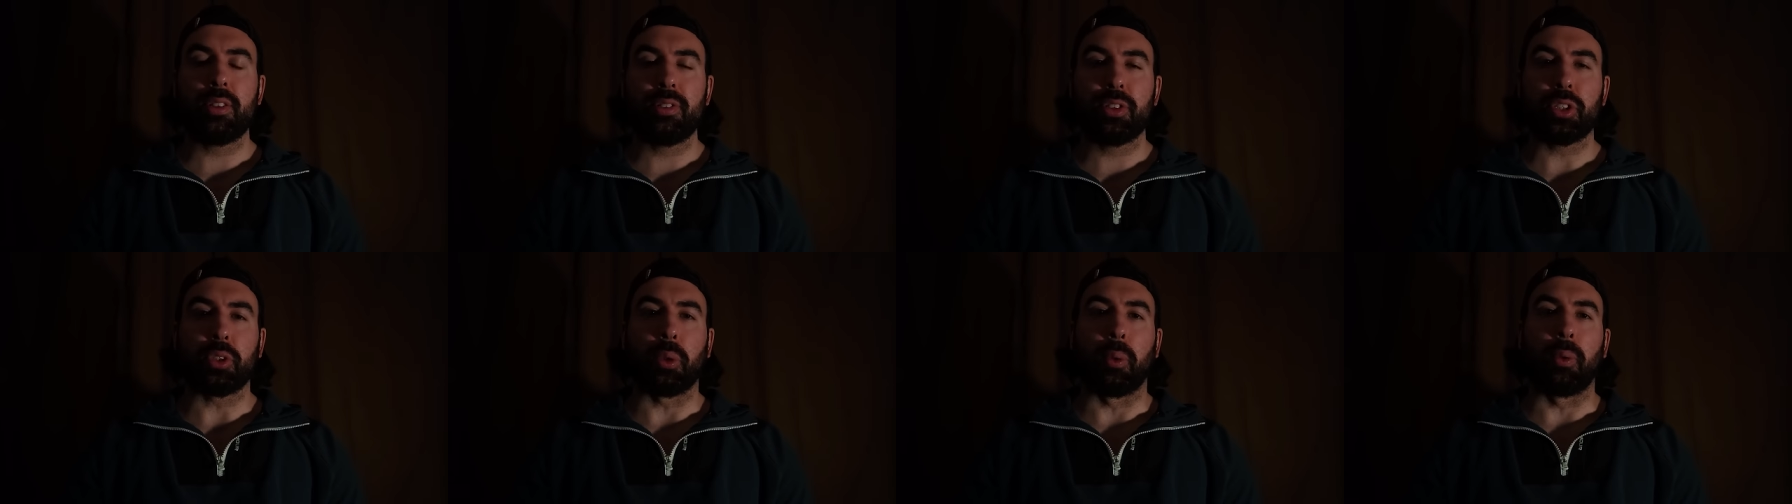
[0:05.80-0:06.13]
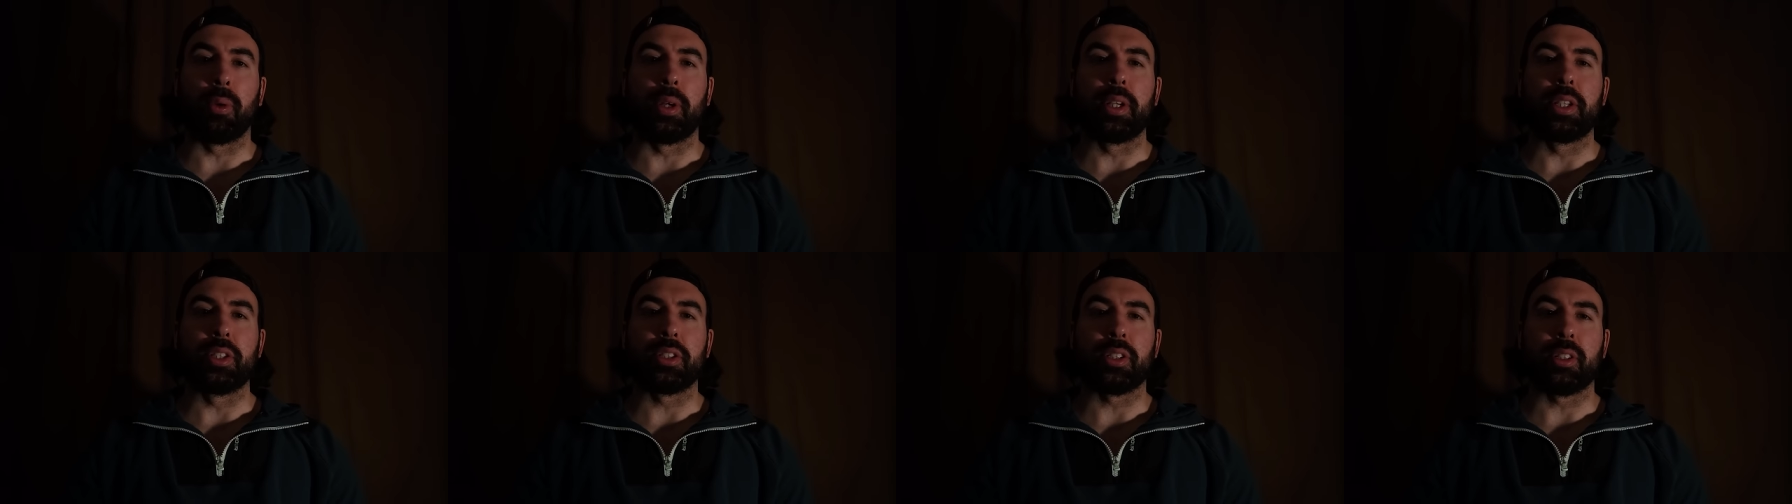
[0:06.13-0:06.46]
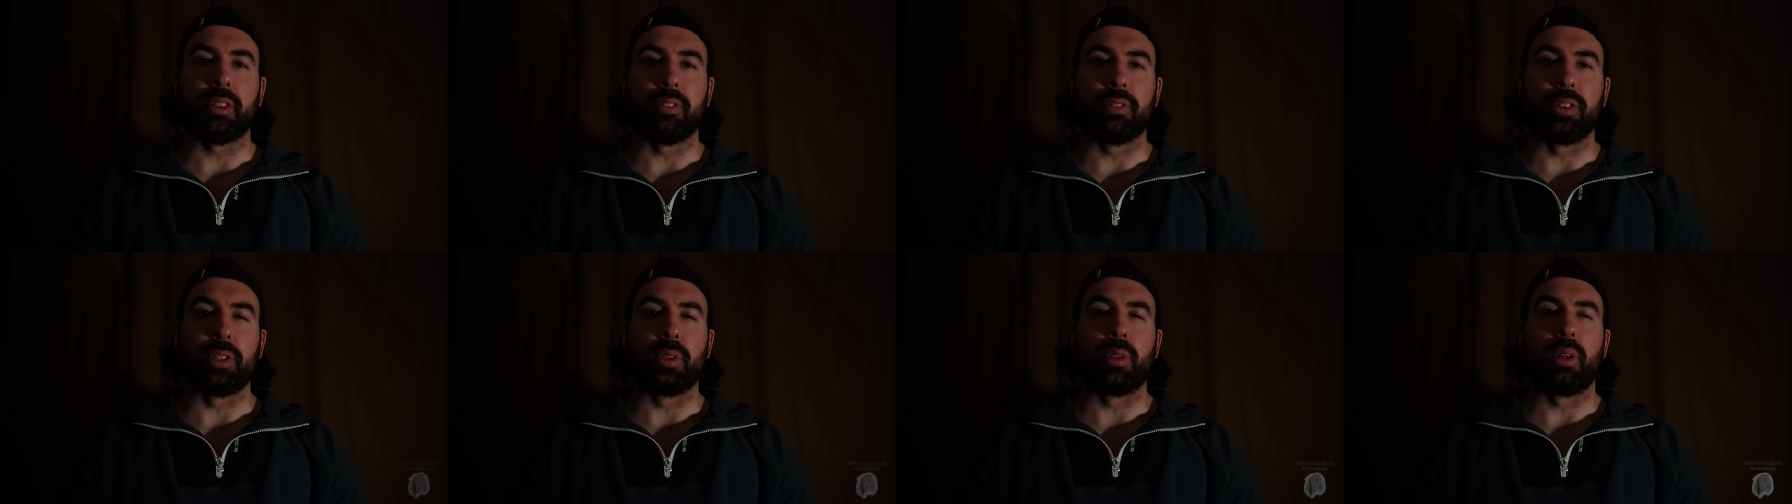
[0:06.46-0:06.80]
stories
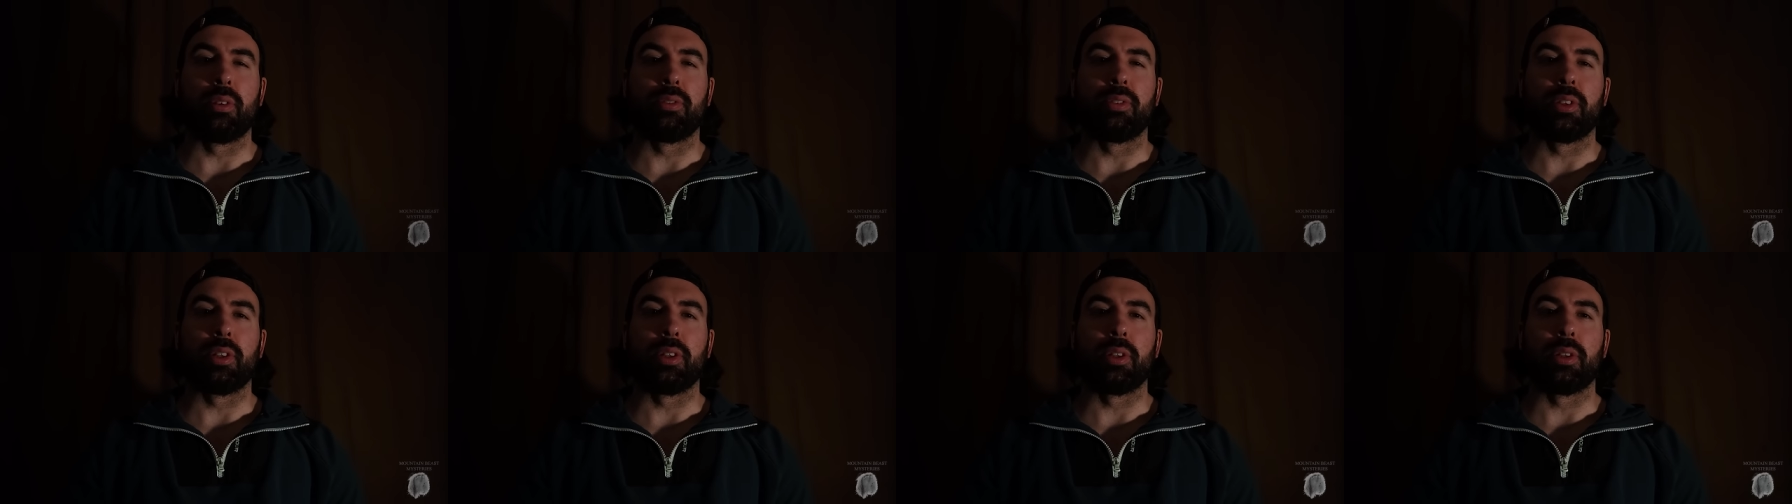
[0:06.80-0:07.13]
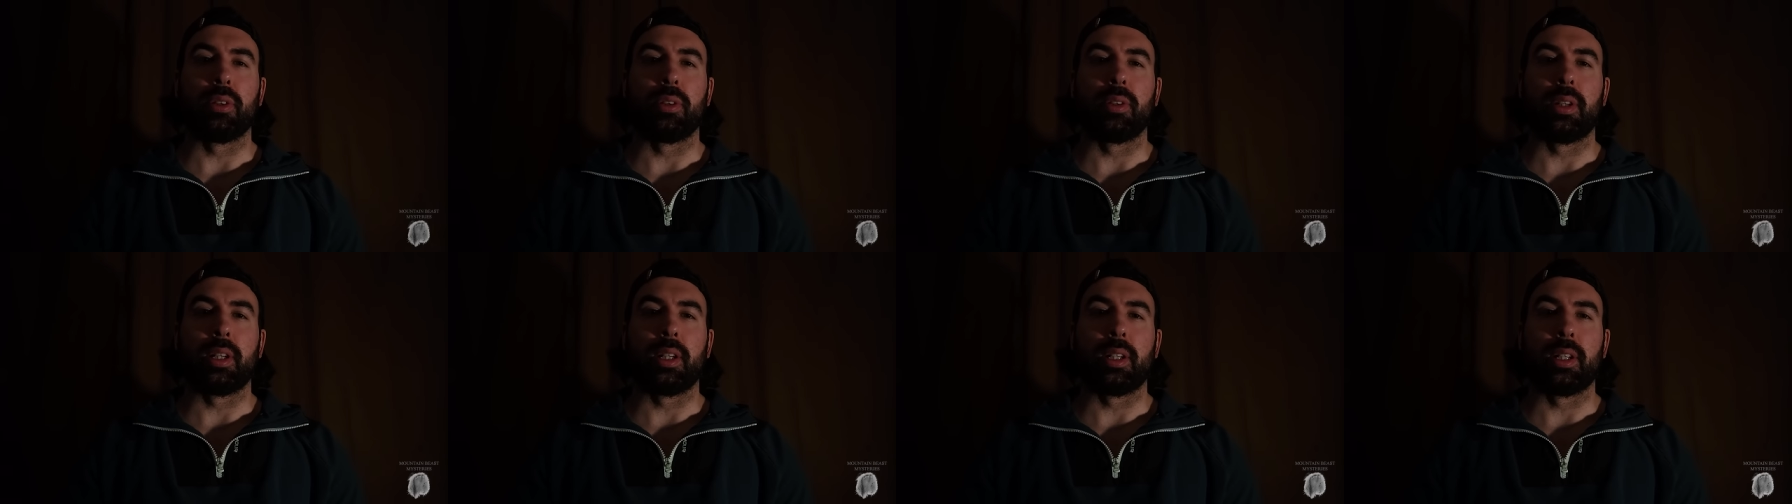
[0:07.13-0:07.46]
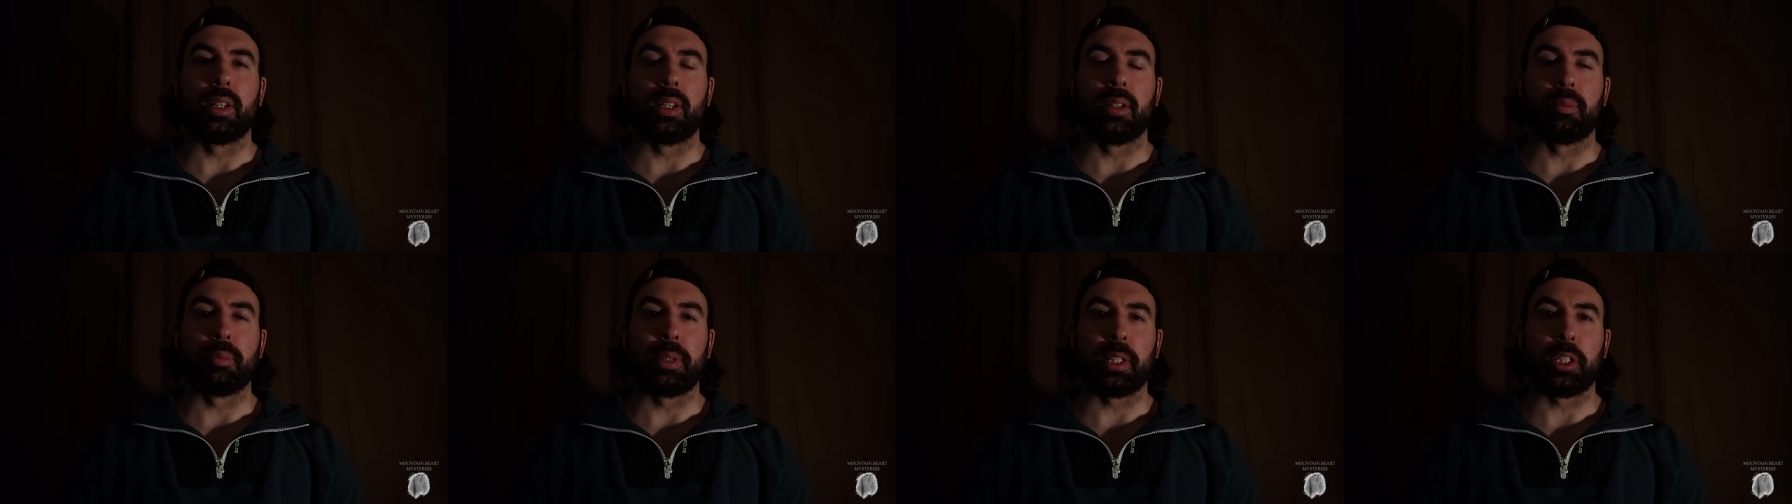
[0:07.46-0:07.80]
of UFO
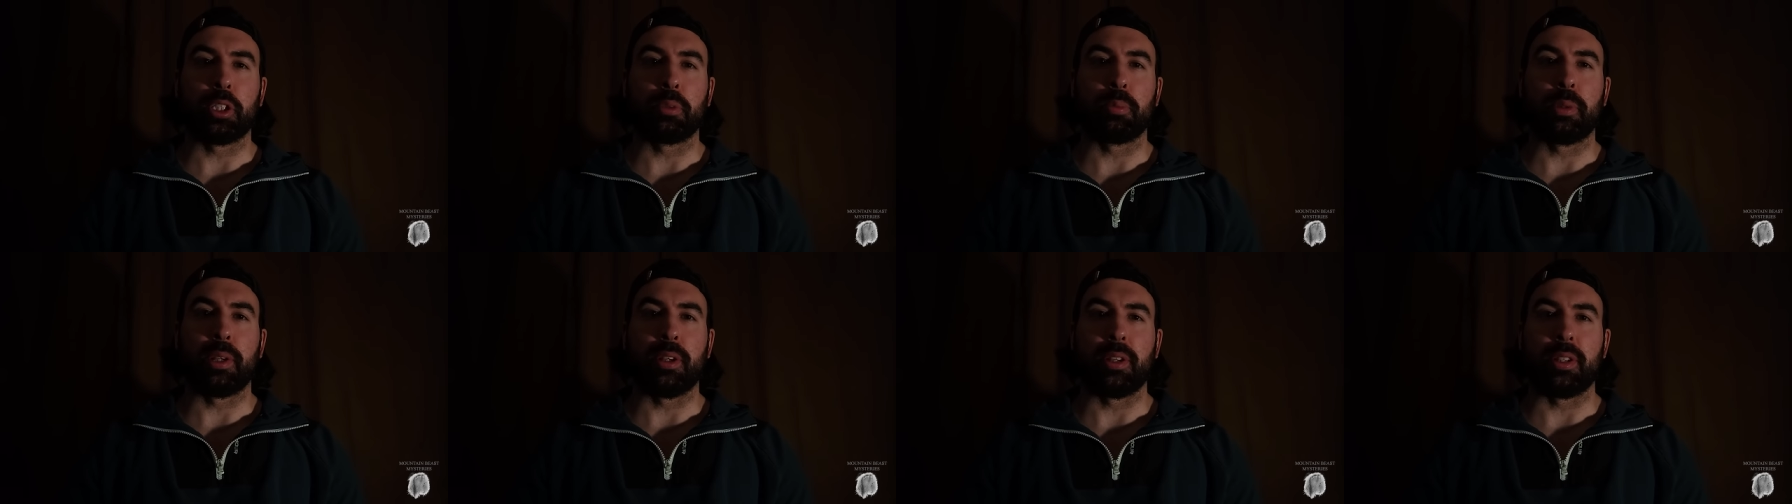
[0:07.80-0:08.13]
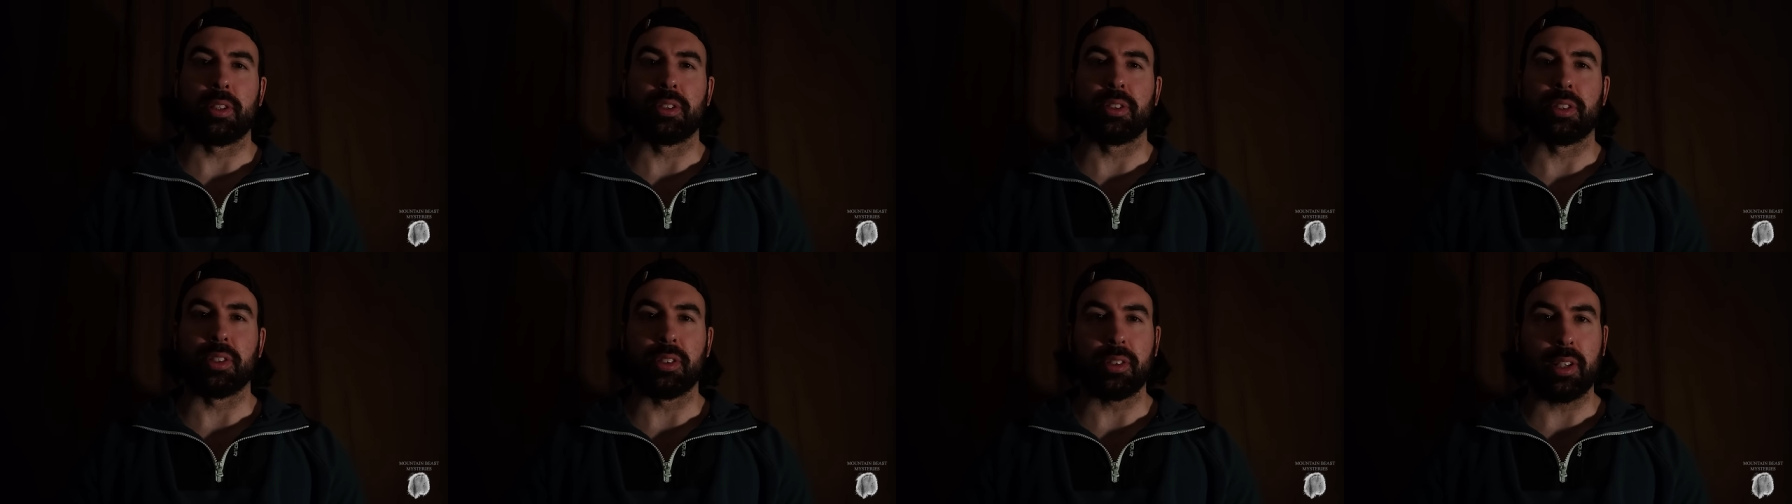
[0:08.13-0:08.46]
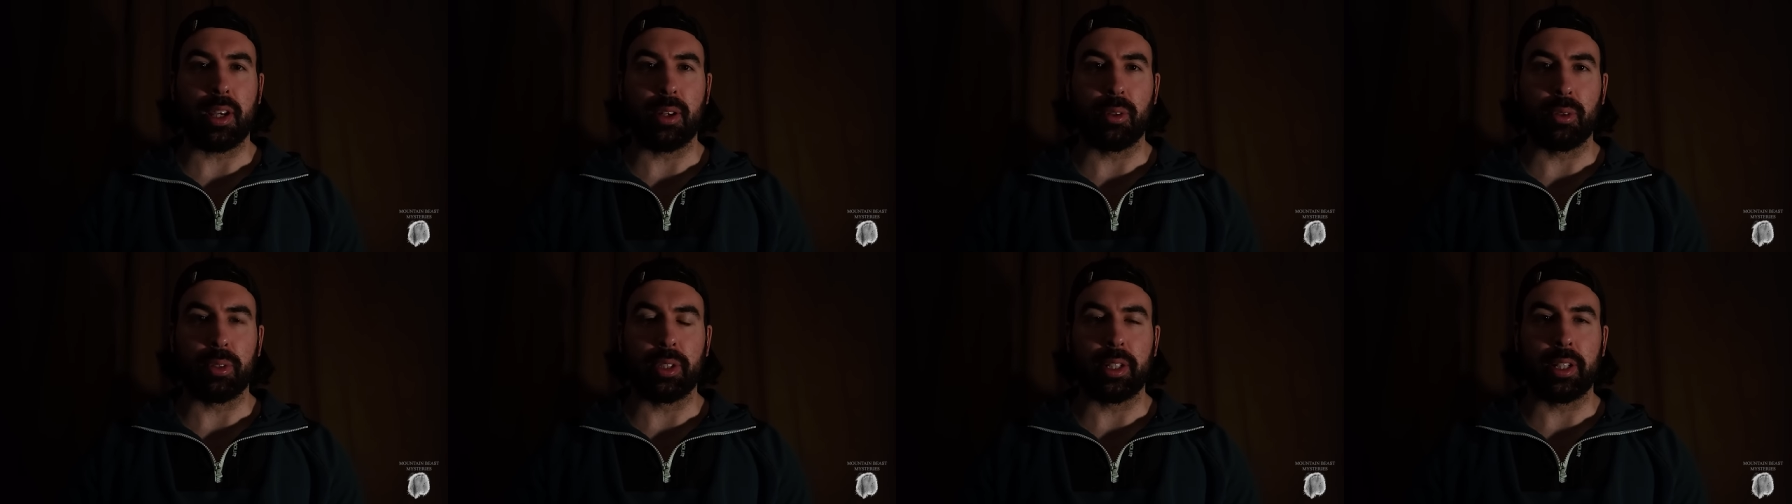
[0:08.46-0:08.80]
um, experiences
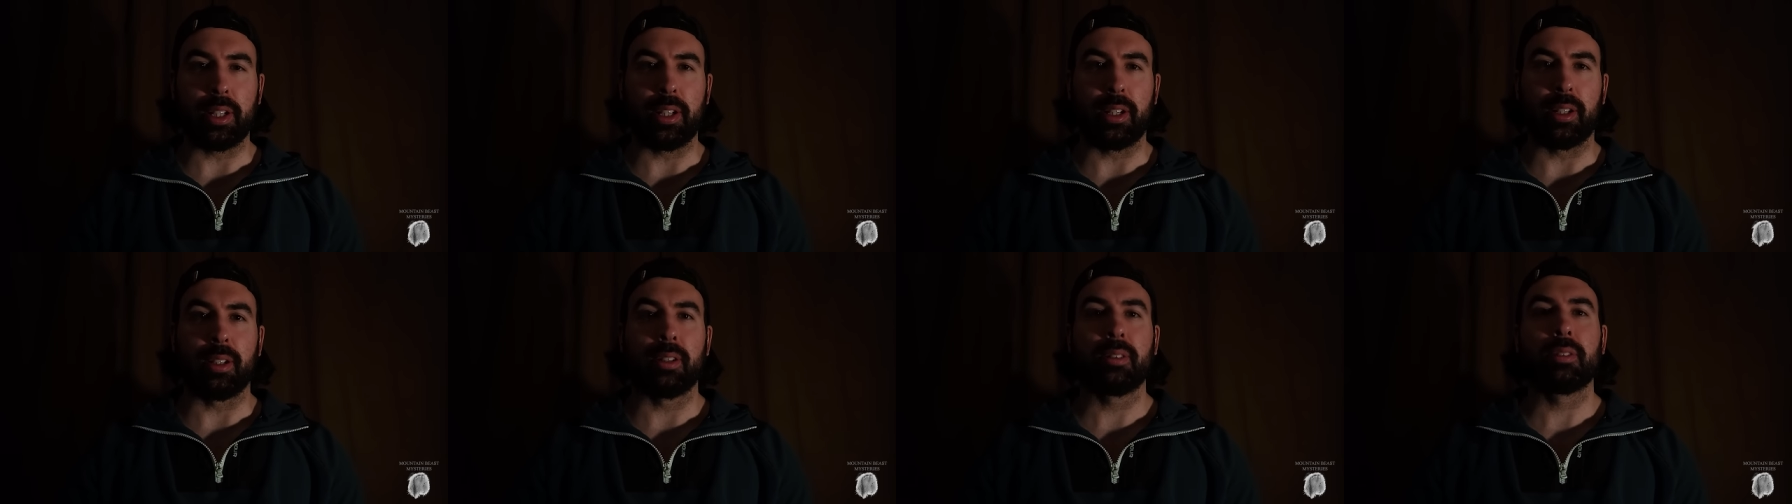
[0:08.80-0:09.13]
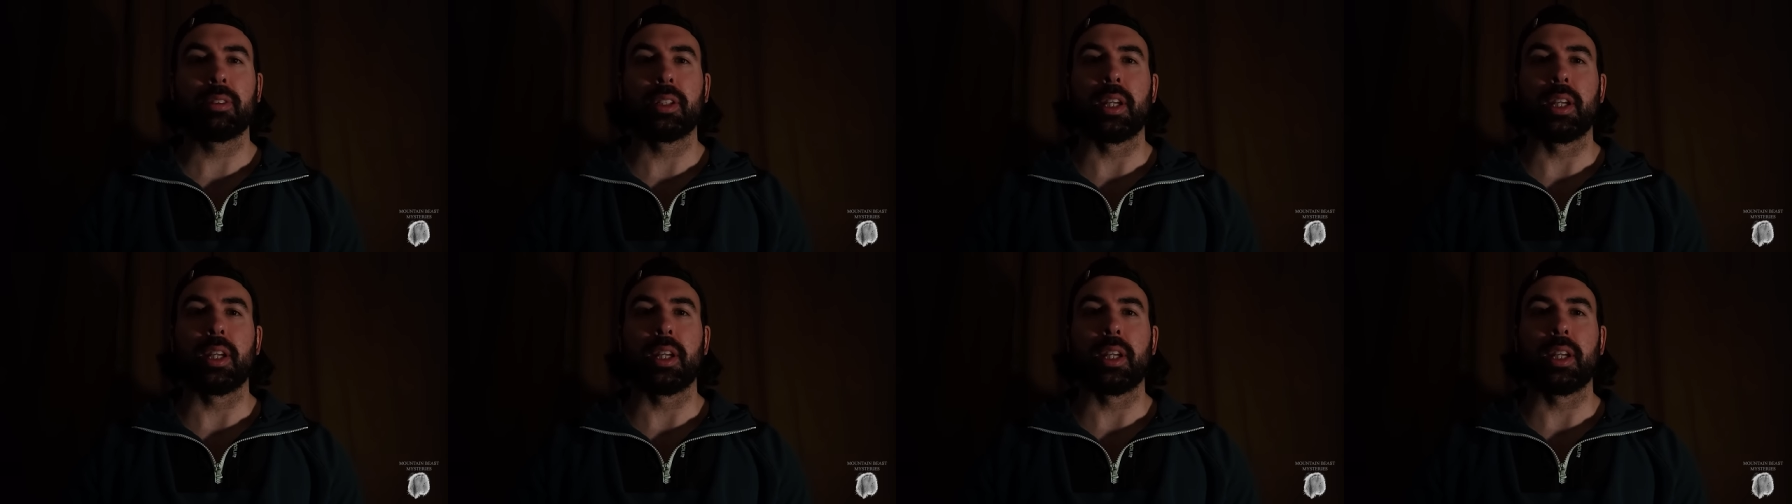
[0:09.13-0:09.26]
out there,